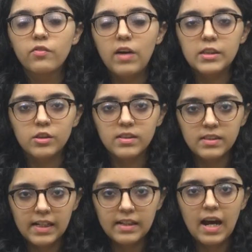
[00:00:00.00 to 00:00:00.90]
the fascist
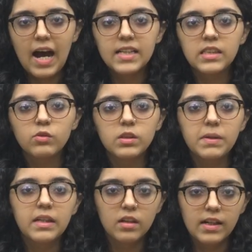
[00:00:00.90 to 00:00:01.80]
state, as he was
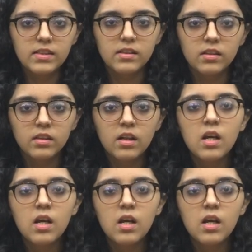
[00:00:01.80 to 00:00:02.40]
being arrested.